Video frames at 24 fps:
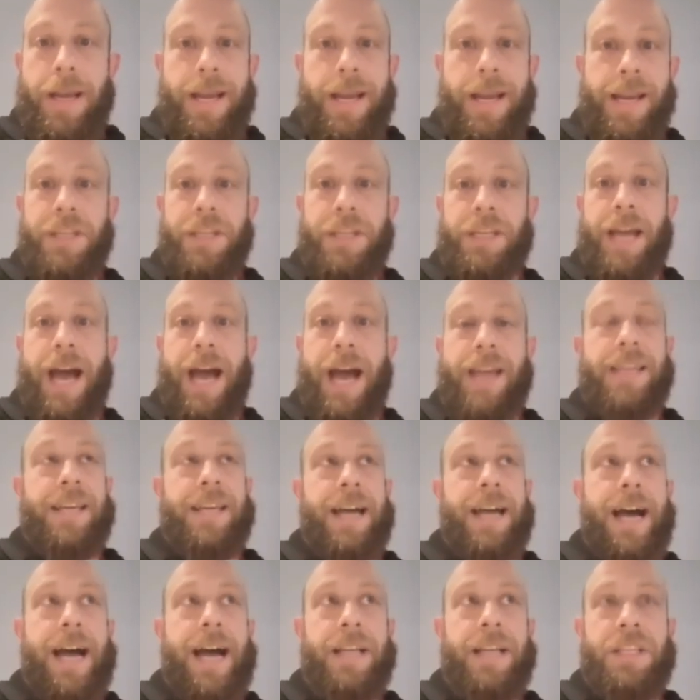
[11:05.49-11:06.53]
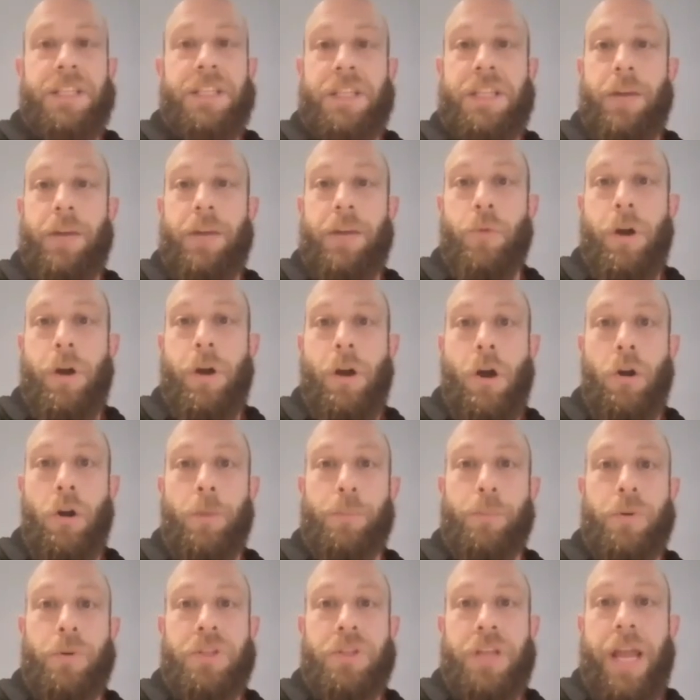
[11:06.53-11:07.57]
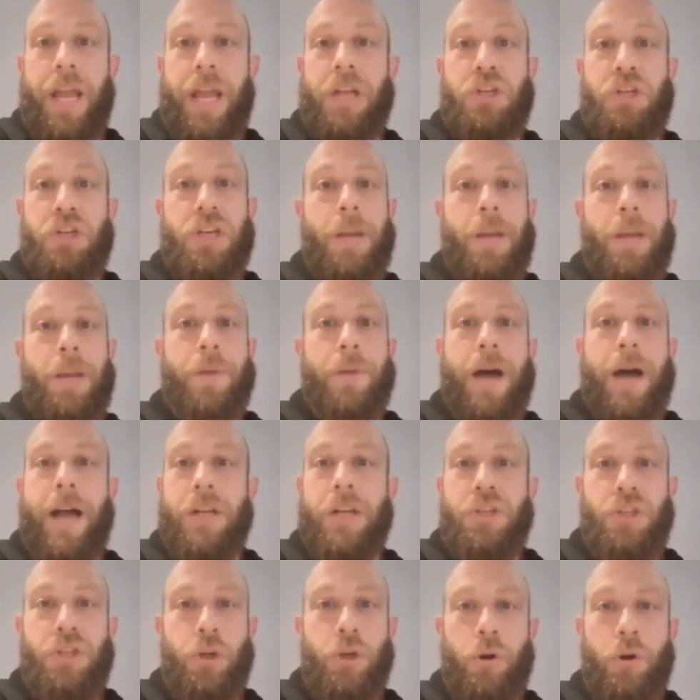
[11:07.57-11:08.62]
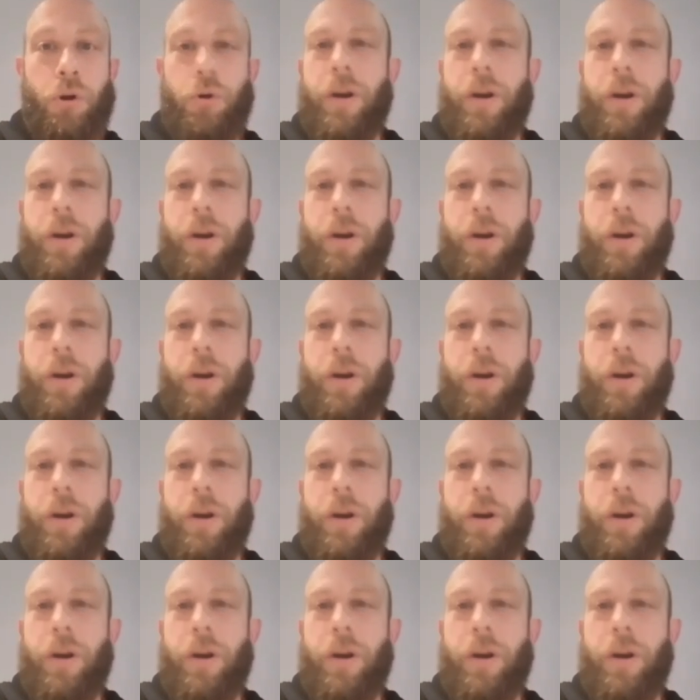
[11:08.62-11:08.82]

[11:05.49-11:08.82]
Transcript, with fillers: He's got constant 100% chip on shoulder.